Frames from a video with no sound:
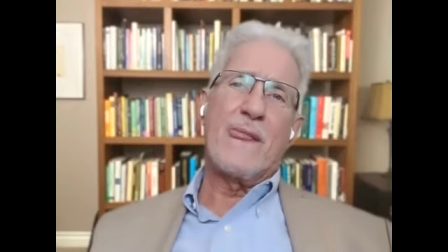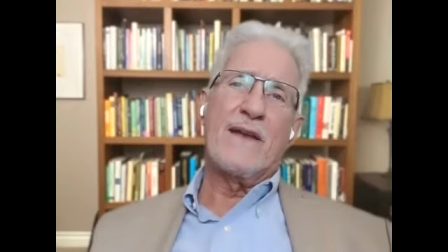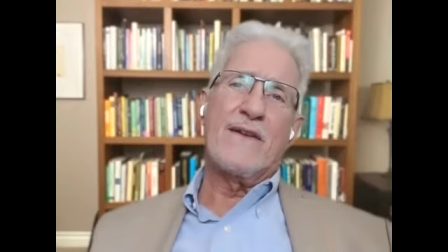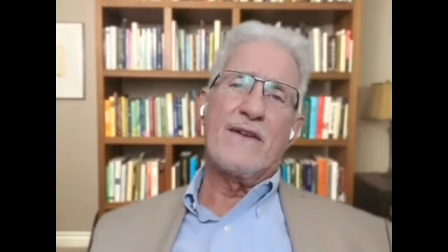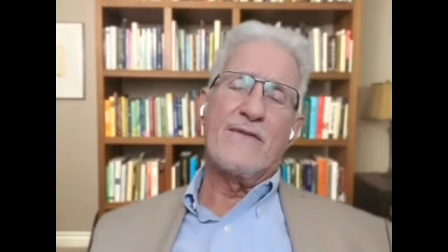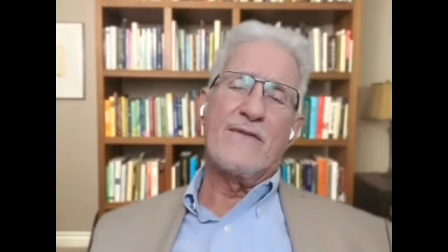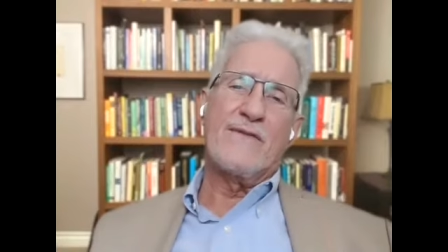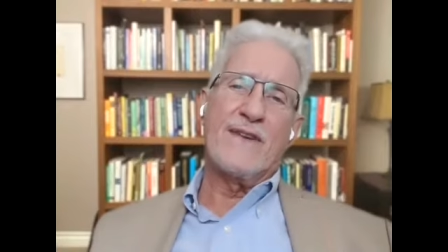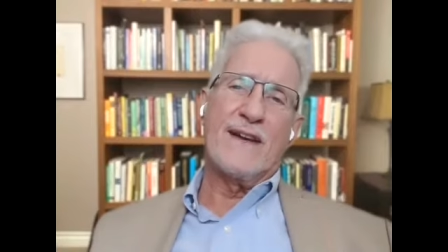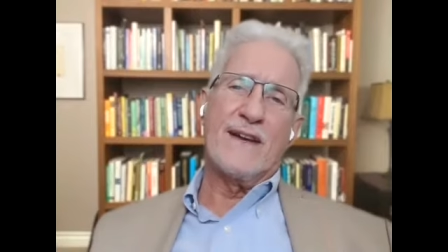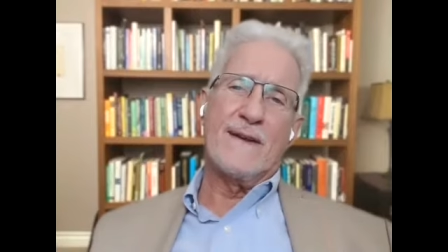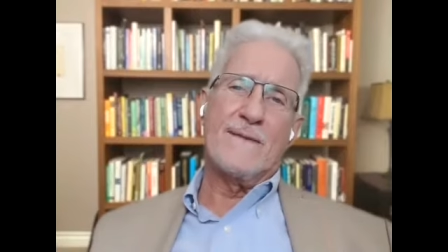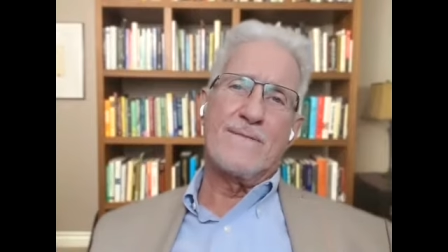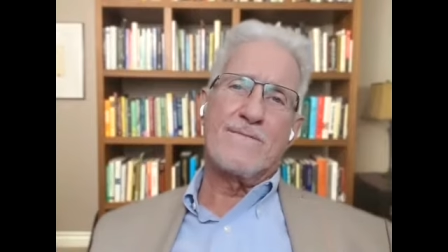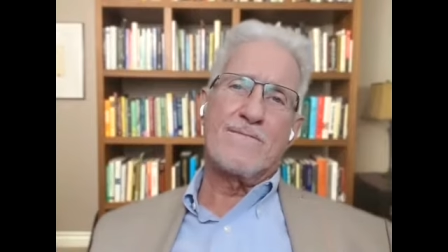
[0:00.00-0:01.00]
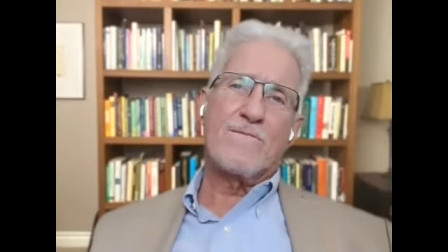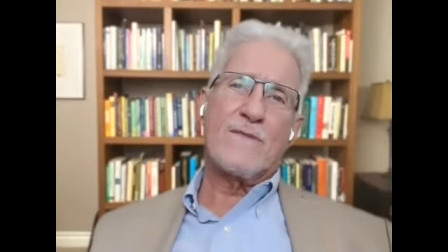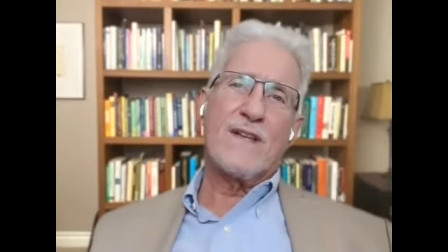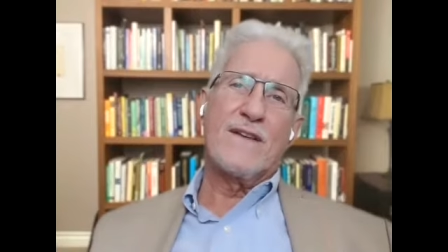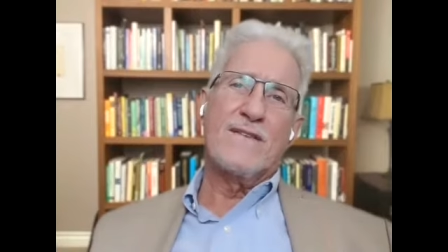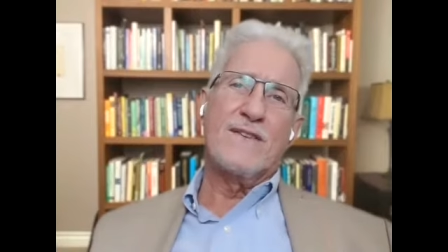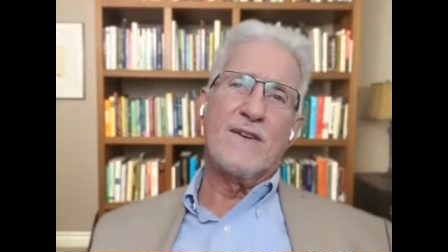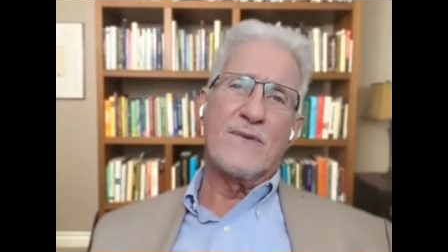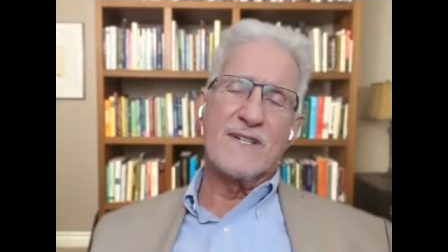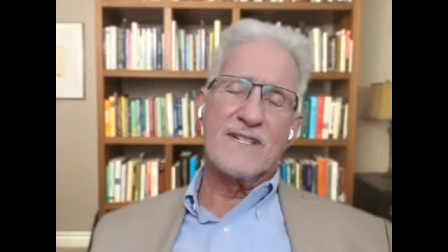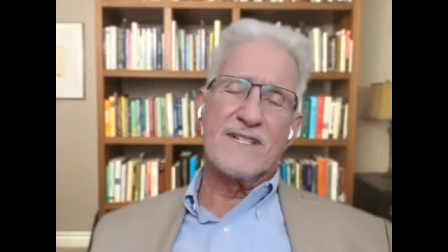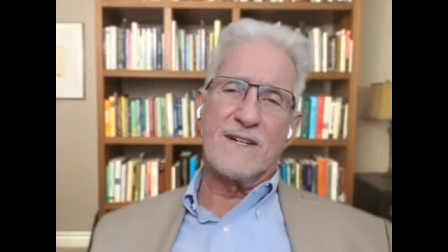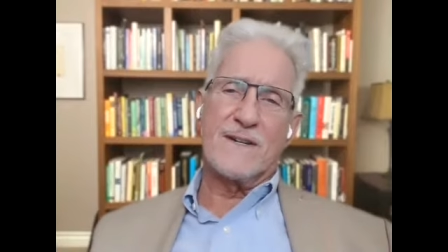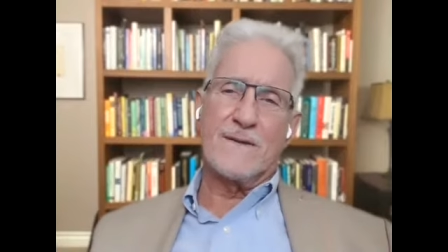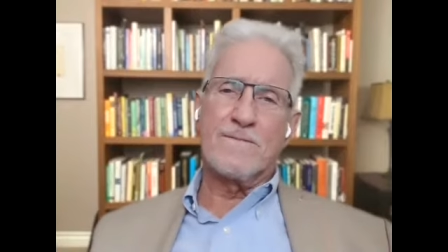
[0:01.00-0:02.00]
that you've uh,
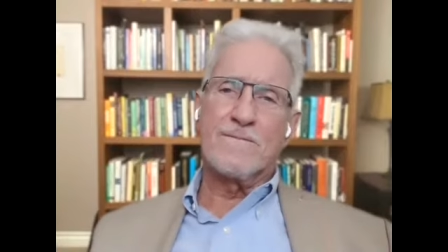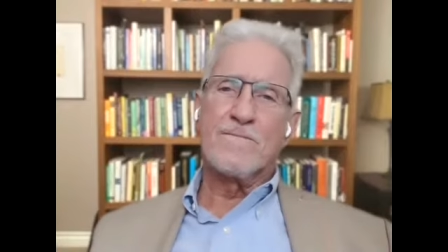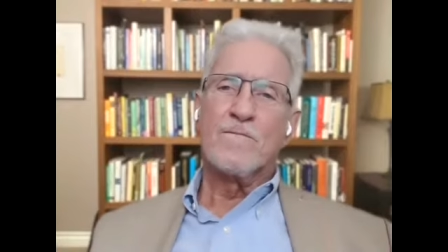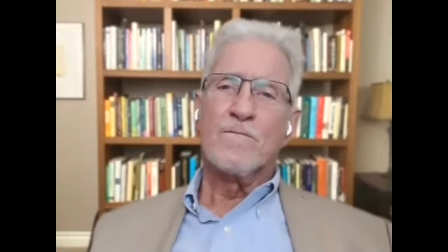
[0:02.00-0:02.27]
noticed here?